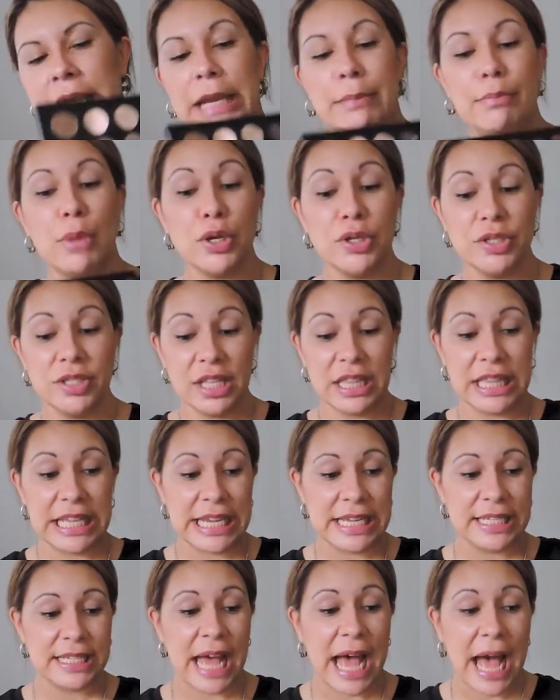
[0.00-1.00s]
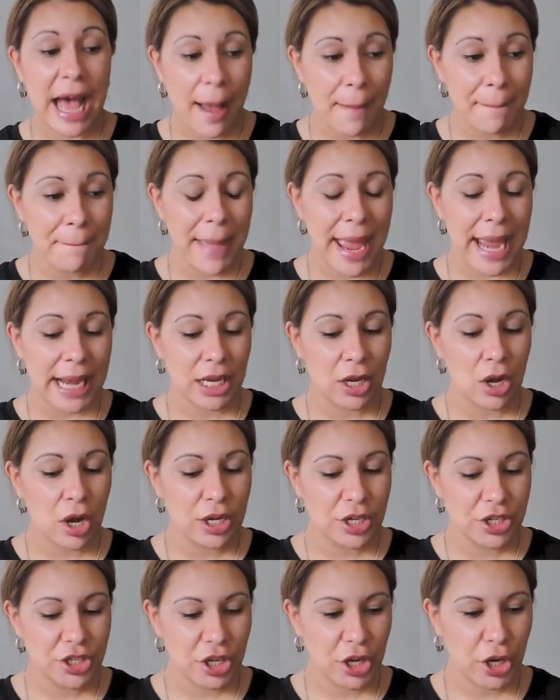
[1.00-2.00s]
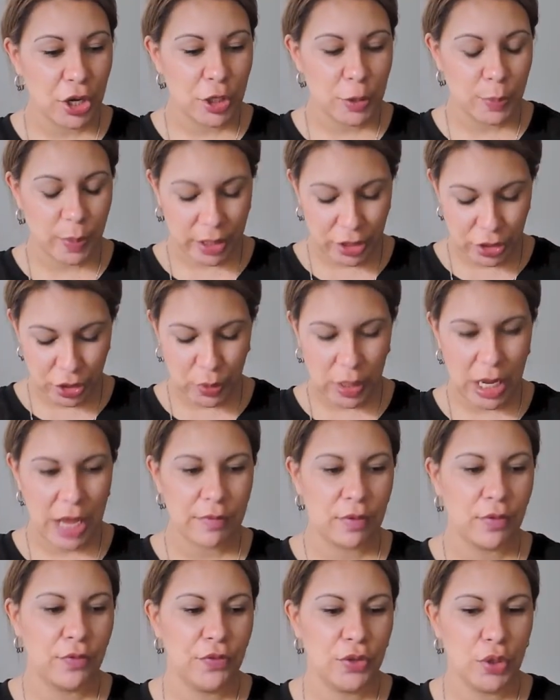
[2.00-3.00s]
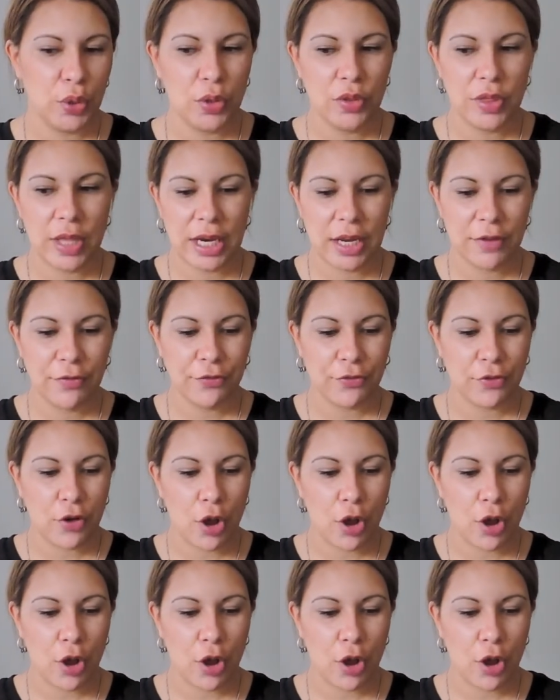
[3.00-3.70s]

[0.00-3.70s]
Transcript: And most of these are MAC eyeshadows, but I do have a few that are